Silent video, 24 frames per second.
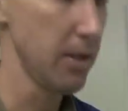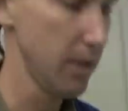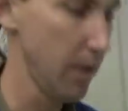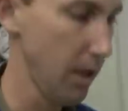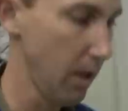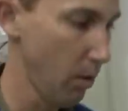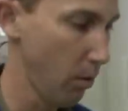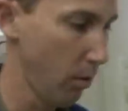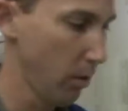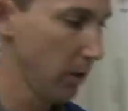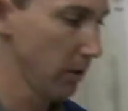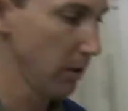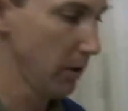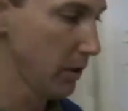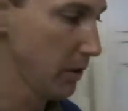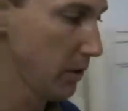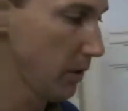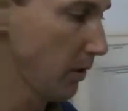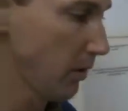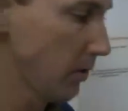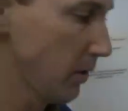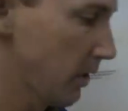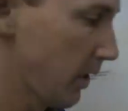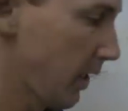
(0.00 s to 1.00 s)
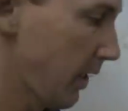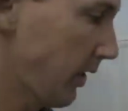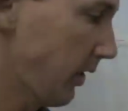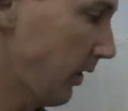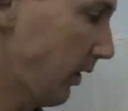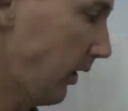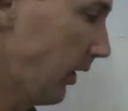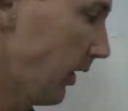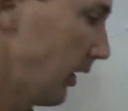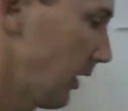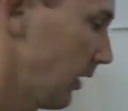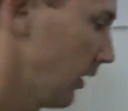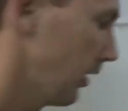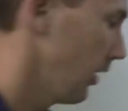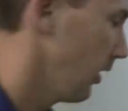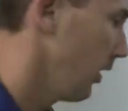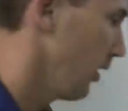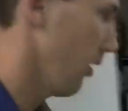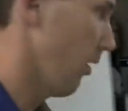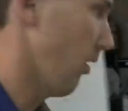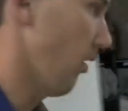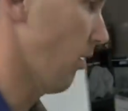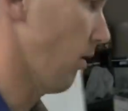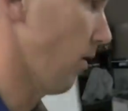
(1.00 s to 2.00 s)
see how well your cells take it.
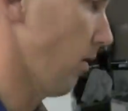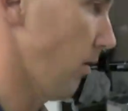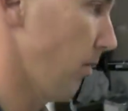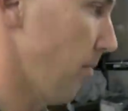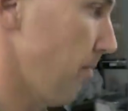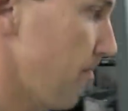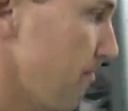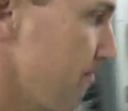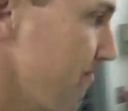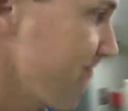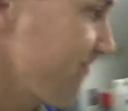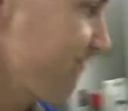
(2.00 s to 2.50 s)
Um,